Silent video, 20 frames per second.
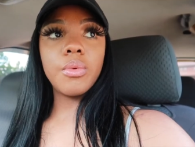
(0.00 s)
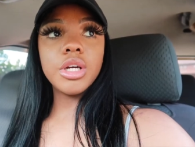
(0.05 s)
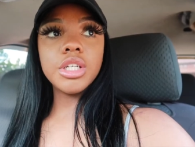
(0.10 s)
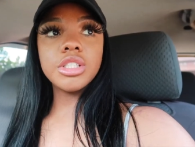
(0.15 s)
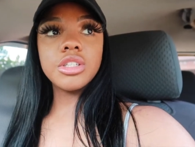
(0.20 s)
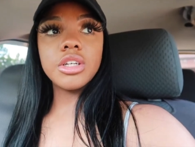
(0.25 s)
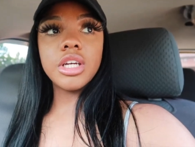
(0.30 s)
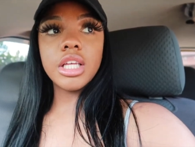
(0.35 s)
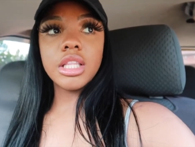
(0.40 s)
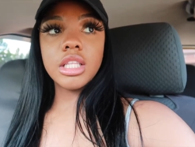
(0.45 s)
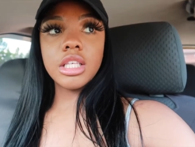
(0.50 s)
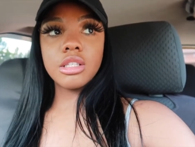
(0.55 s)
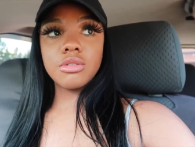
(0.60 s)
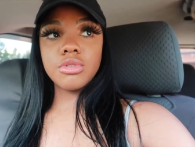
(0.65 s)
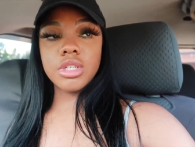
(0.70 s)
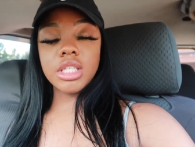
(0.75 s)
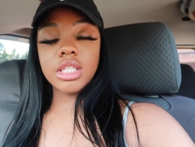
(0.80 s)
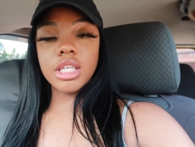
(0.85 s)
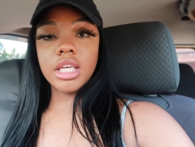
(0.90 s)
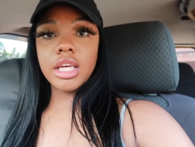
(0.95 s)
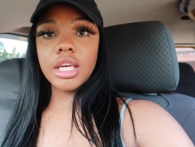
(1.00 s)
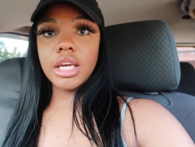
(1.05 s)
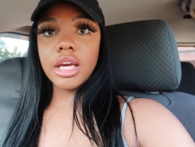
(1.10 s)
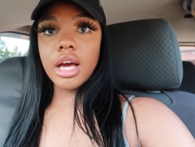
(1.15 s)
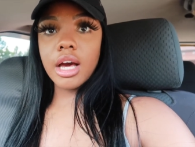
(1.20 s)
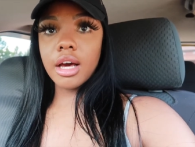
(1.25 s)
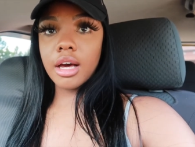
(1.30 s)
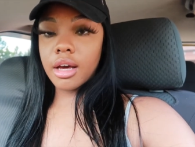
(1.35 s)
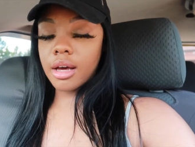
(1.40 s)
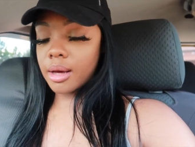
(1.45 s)
once you get this receipt
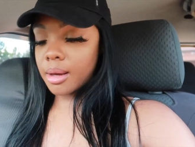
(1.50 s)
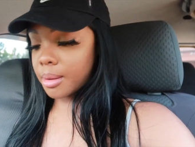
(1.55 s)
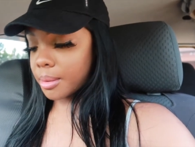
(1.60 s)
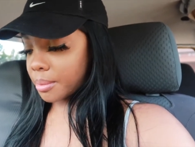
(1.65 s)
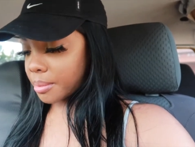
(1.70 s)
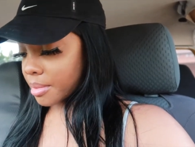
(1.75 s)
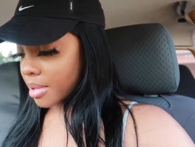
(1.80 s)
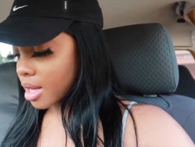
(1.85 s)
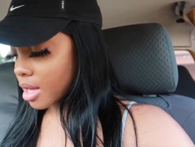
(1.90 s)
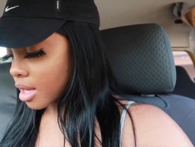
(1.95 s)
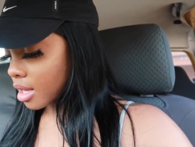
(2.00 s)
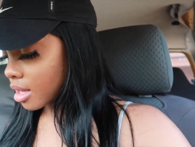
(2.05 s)
um,